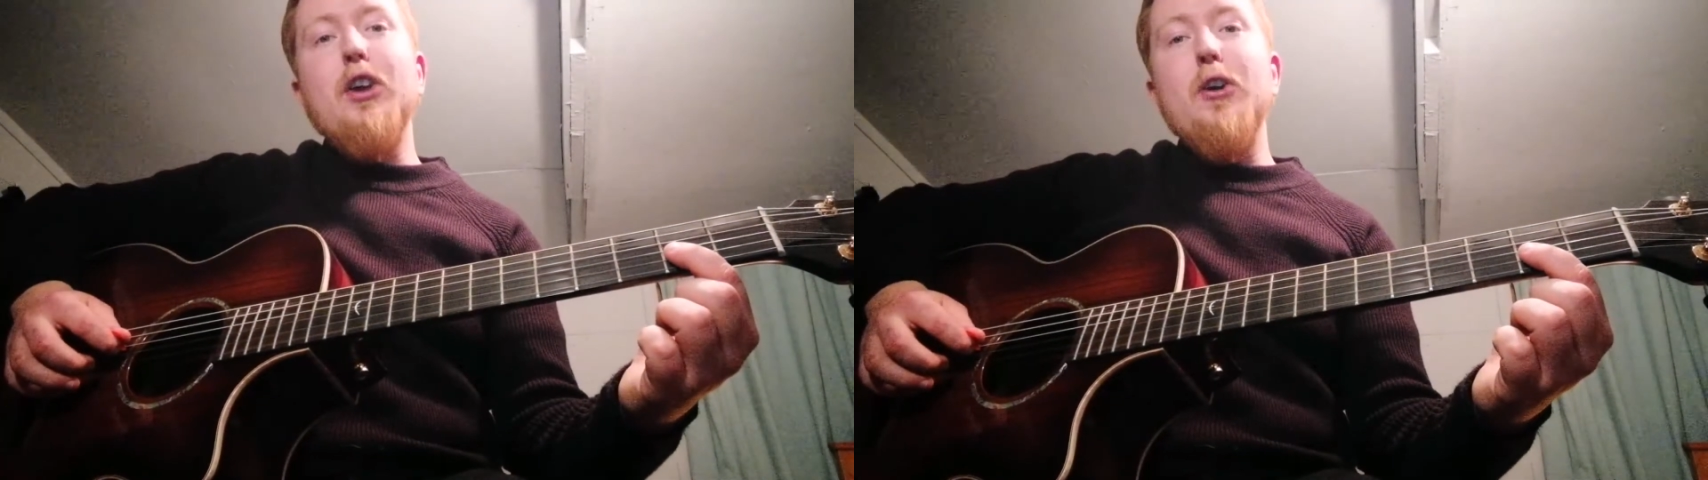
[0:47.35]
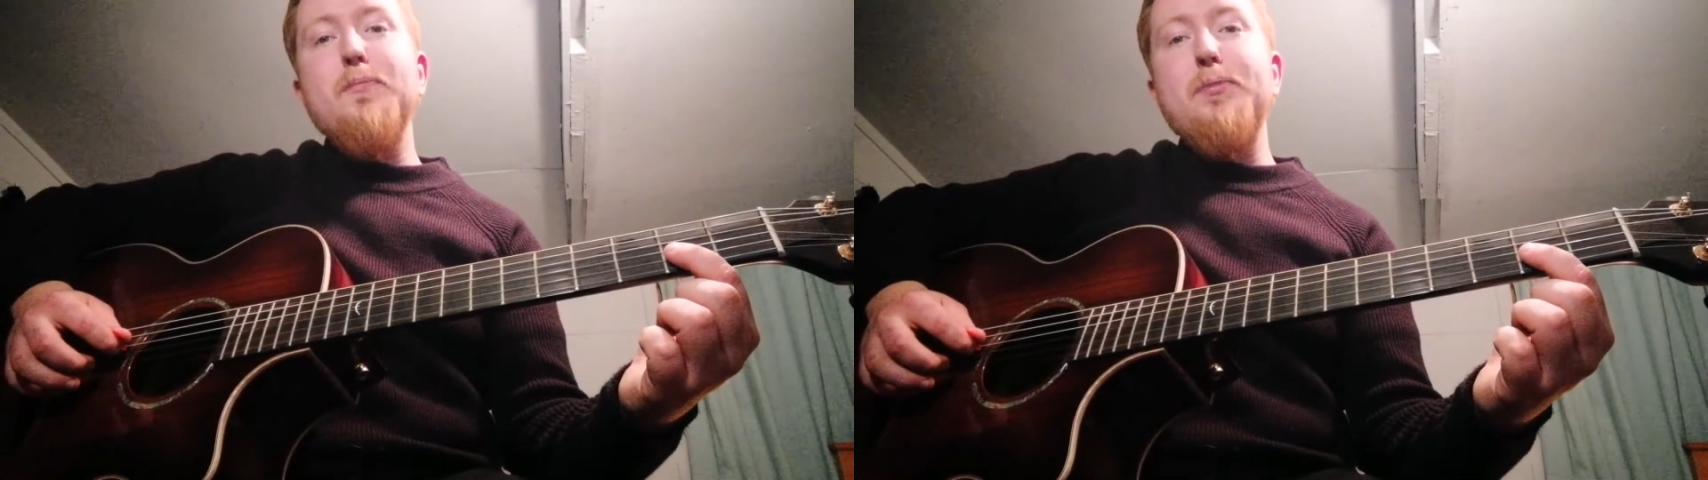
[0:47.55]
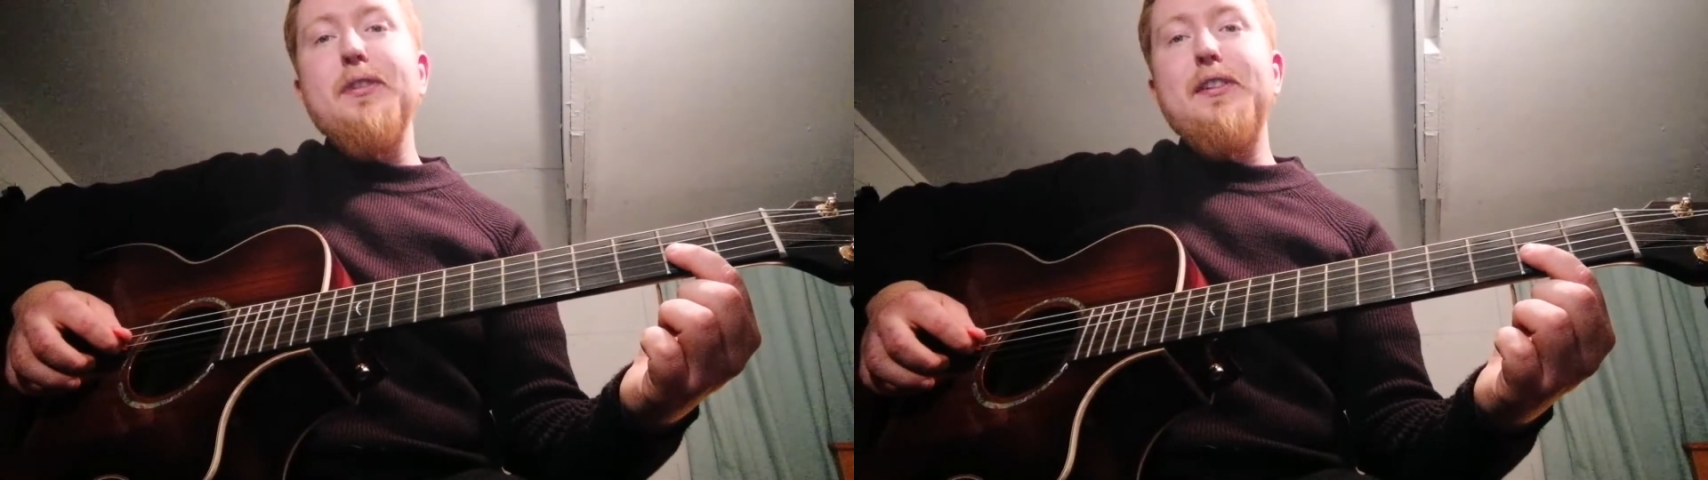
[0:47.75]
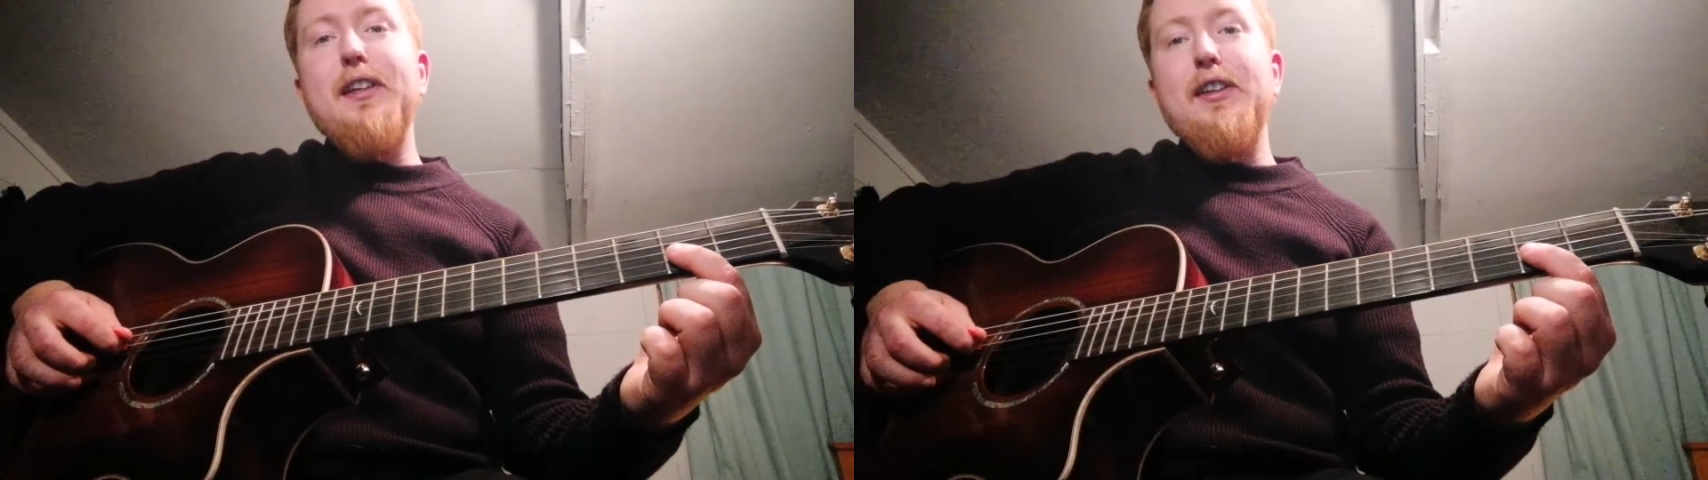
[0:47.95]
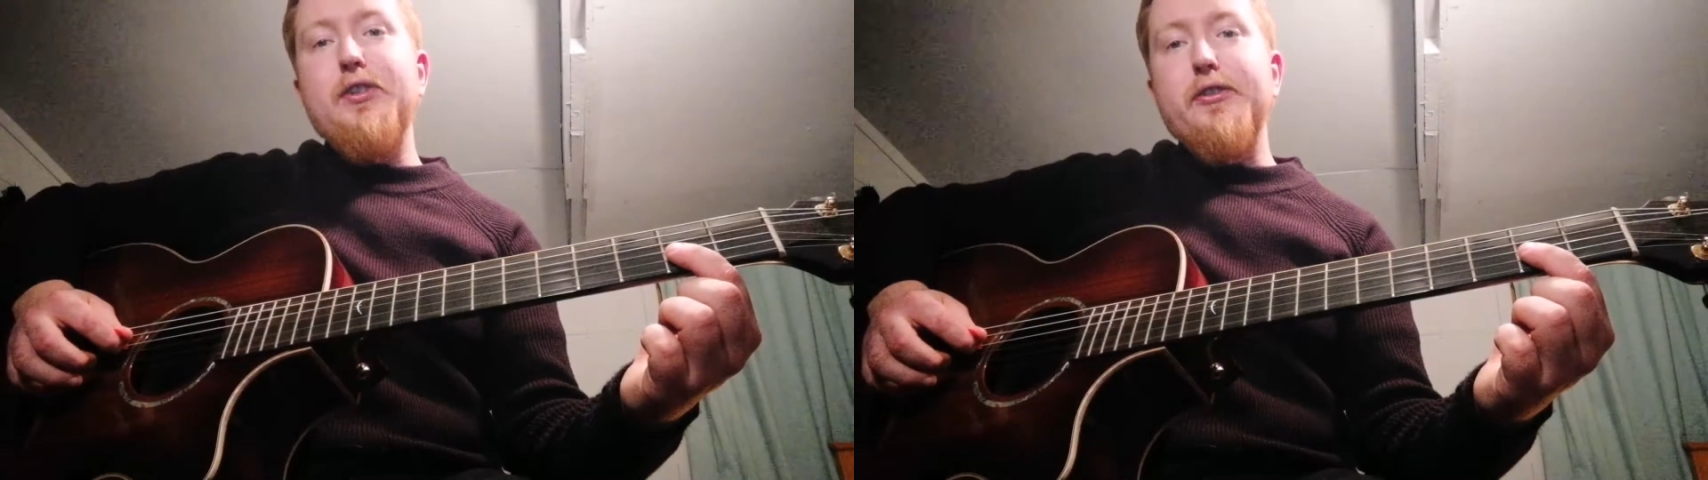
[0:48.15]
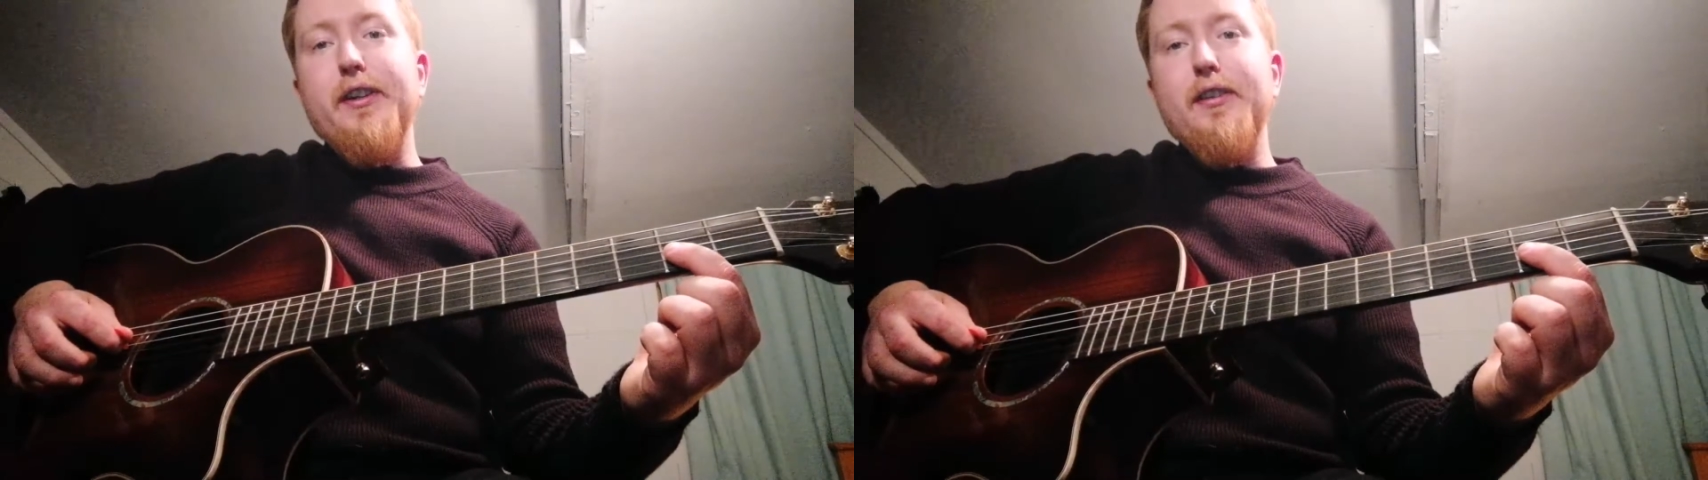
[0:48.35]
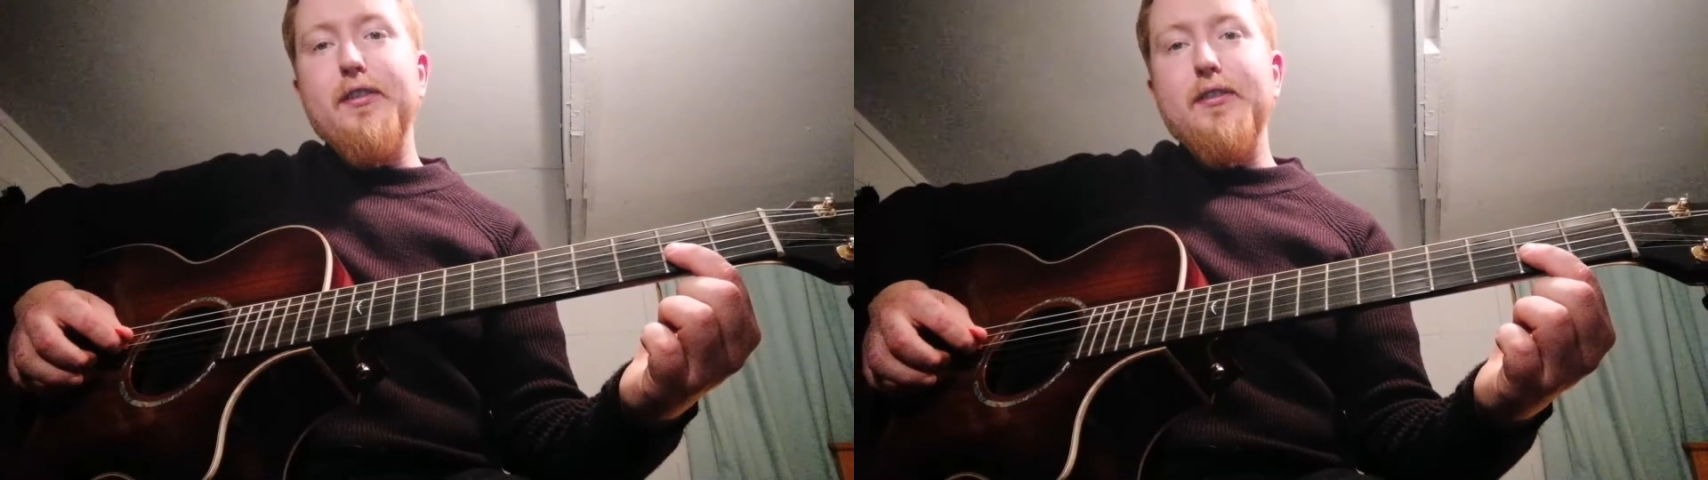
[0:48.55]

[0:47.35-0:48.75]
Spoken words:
open D string,